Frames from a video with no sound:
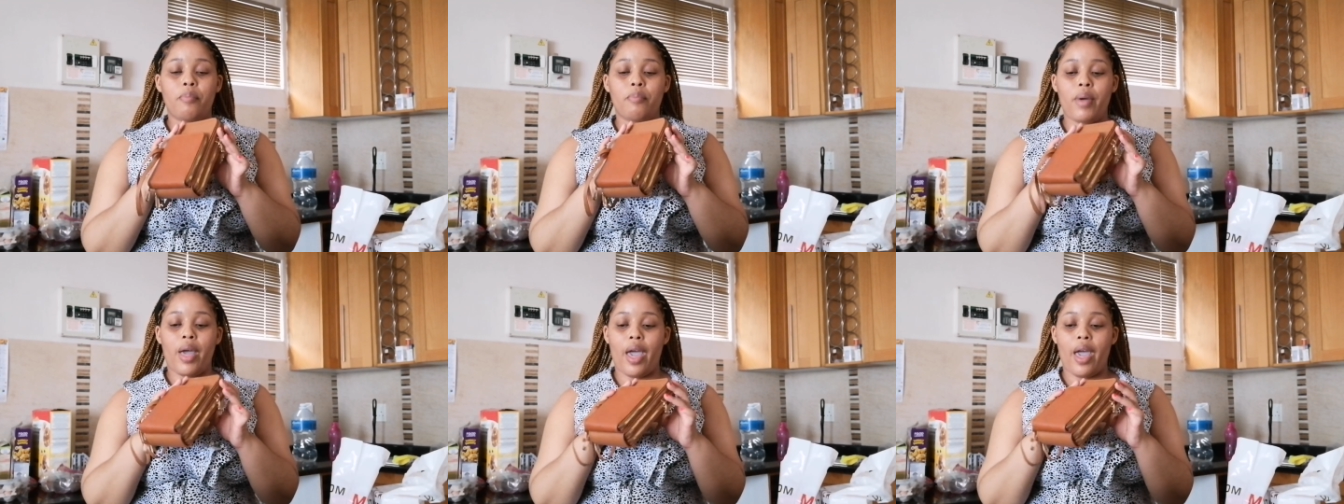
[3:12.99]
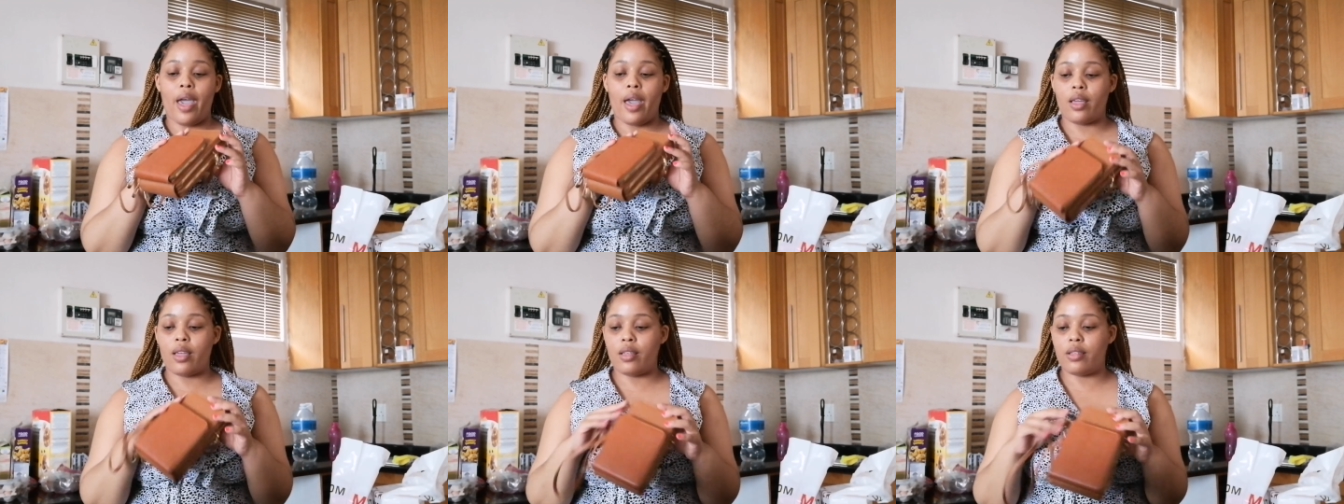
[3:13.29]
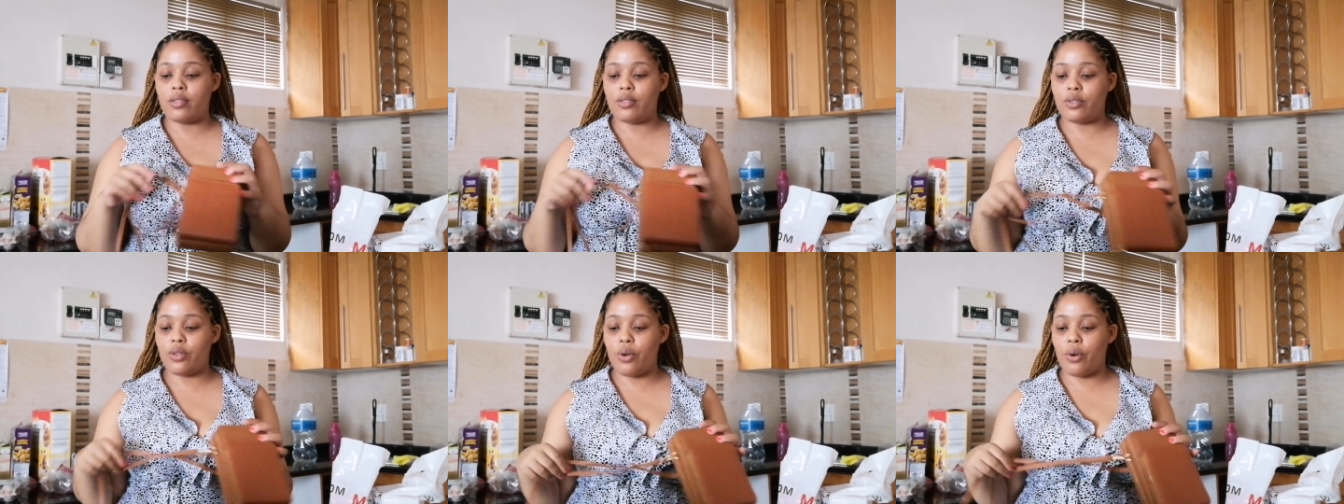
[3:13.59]
bag,
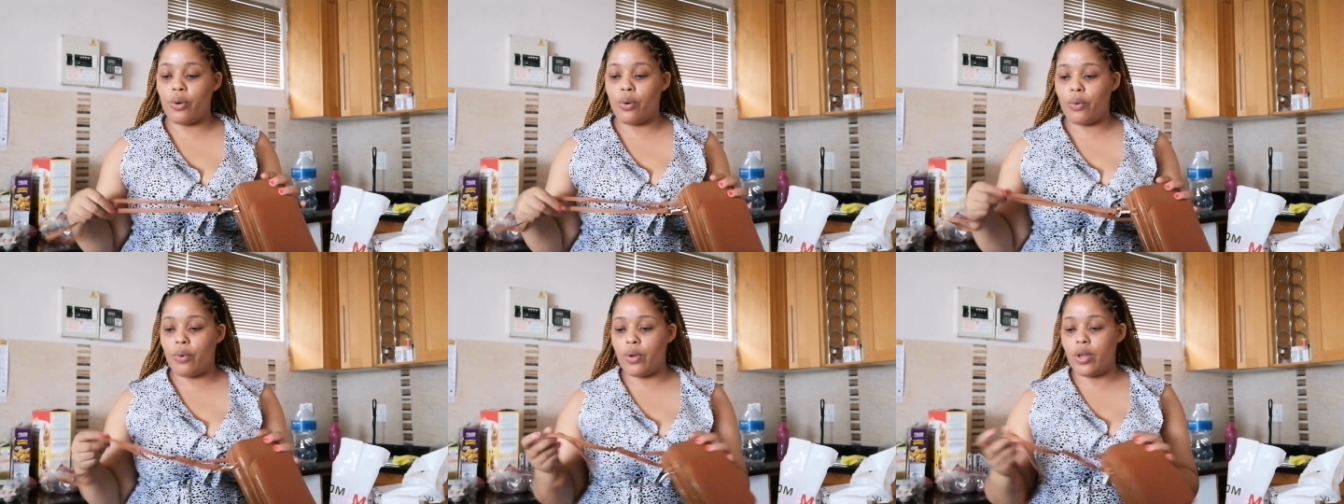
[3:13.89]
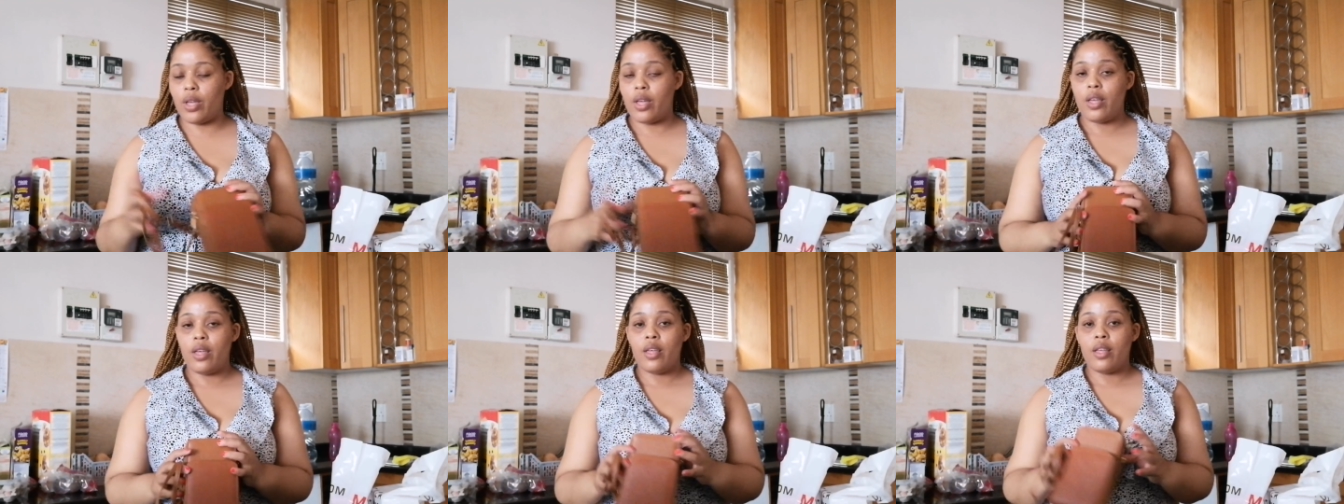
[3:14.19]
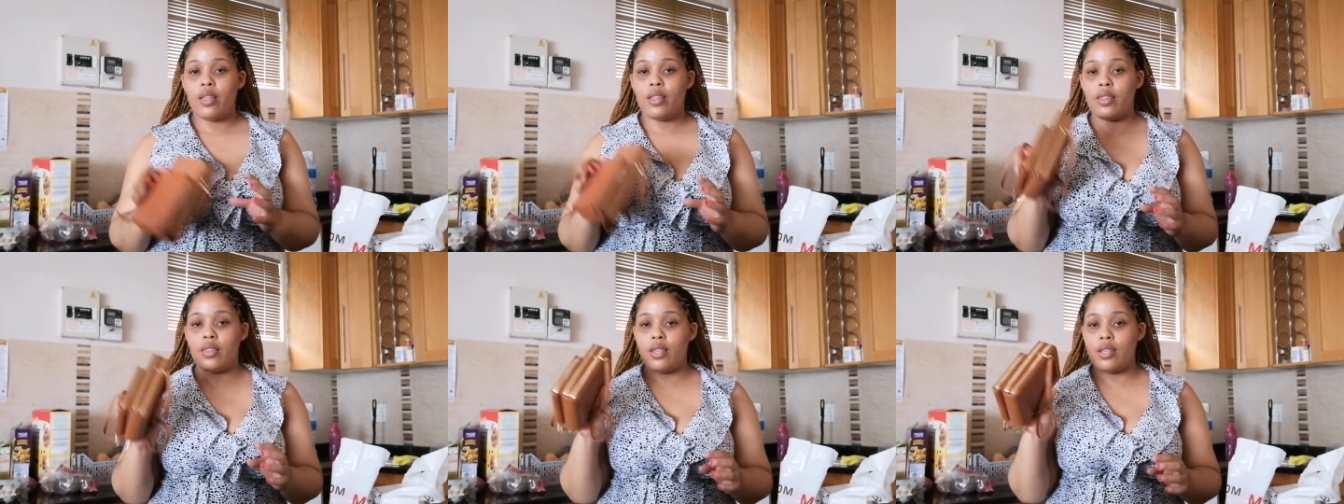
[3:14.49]
so
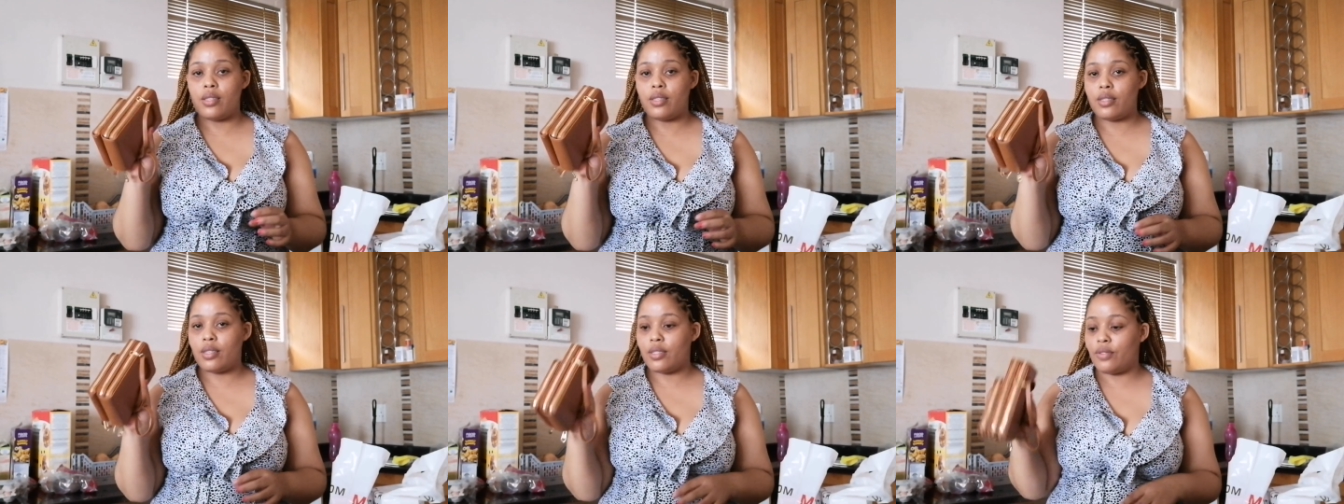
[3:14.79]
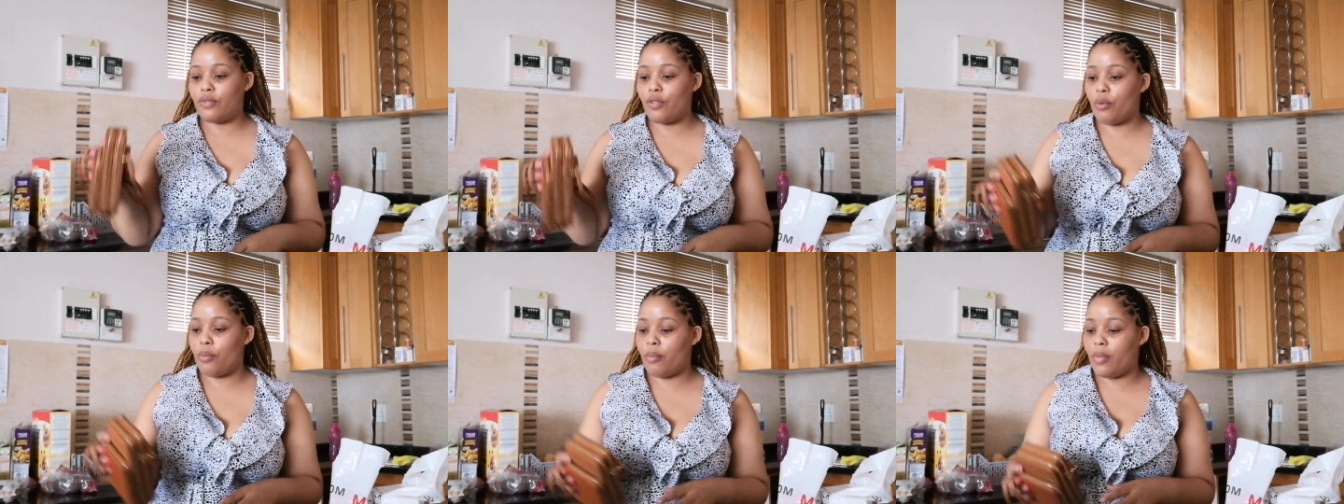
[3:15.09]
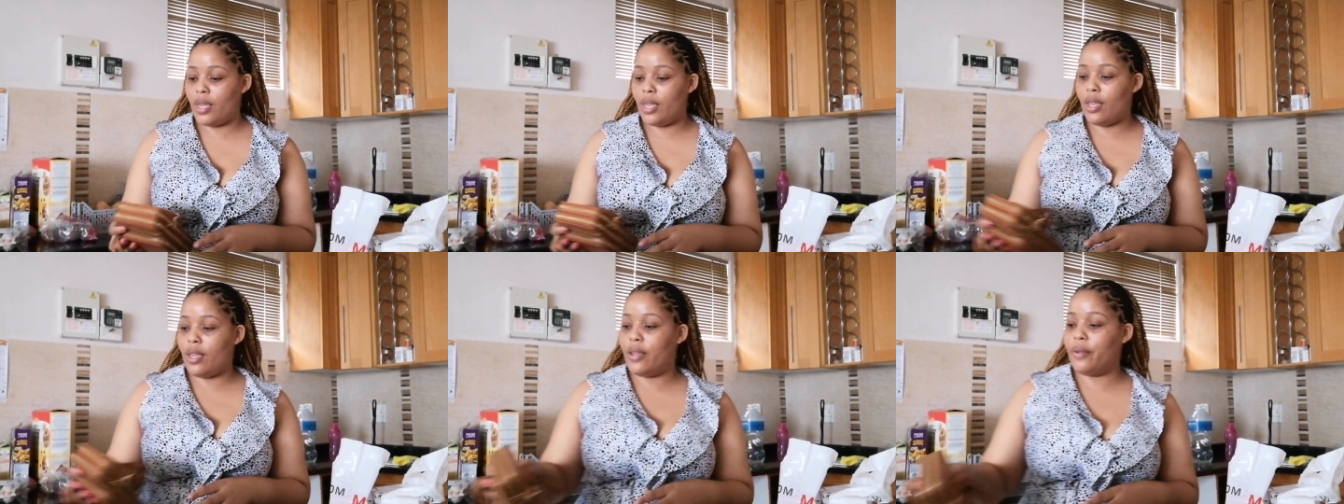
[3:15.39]
this is for
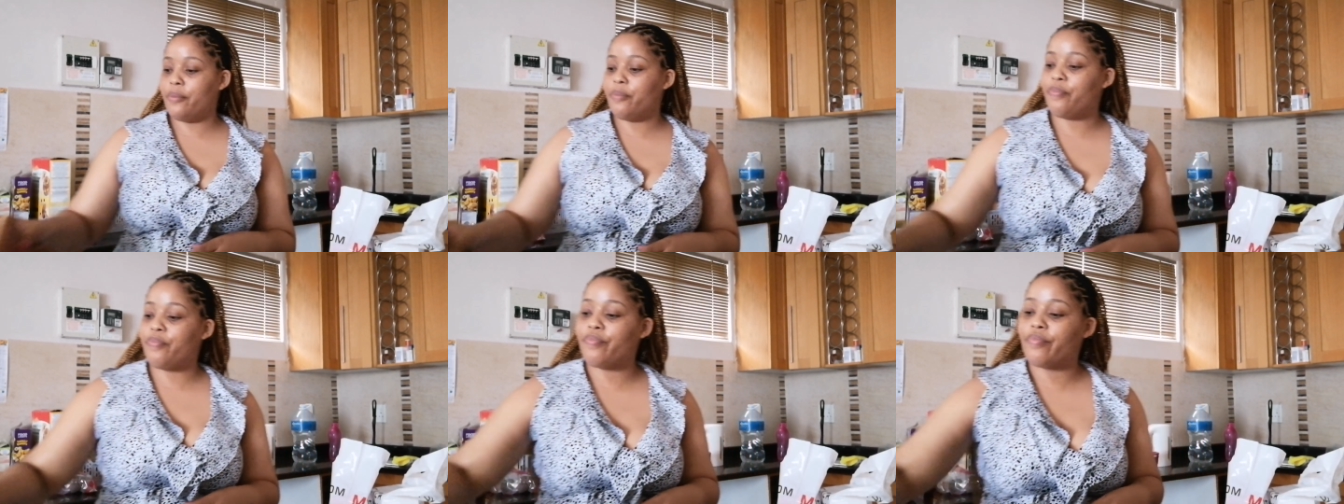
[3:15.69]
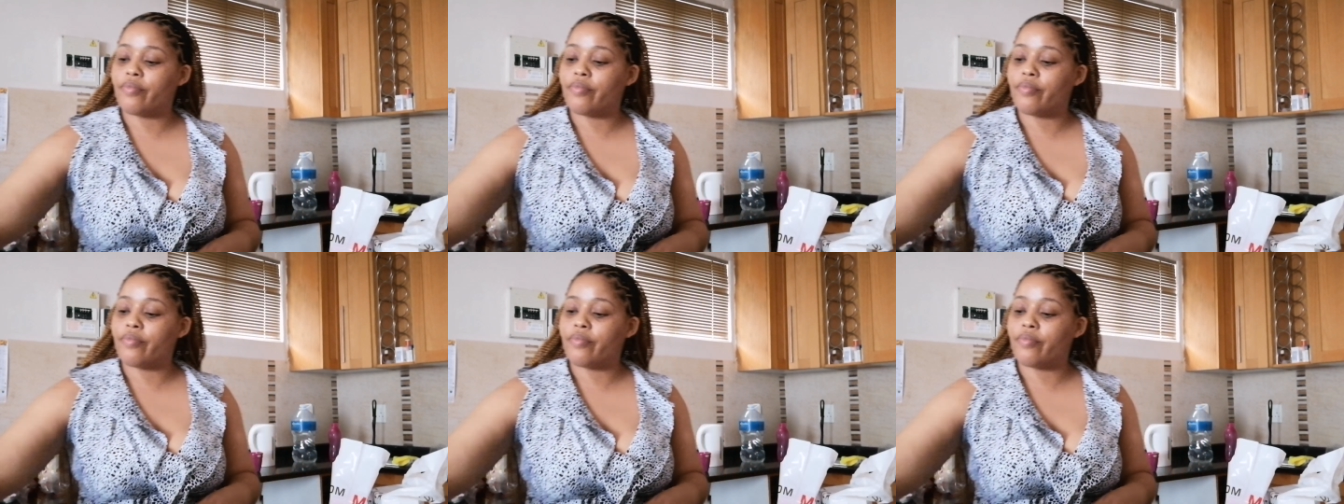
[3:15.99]
me.